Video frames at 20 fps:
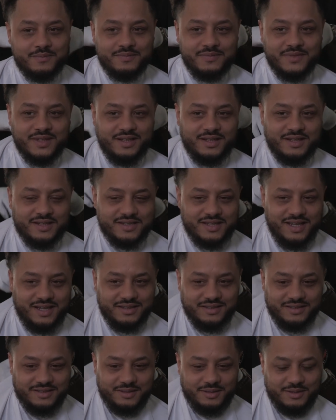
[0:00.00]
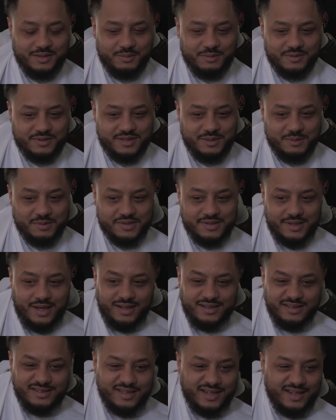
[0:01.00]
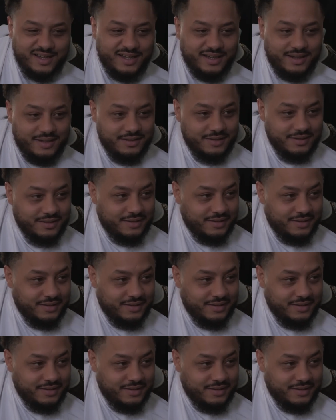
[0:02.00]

You understand? There was nothing there.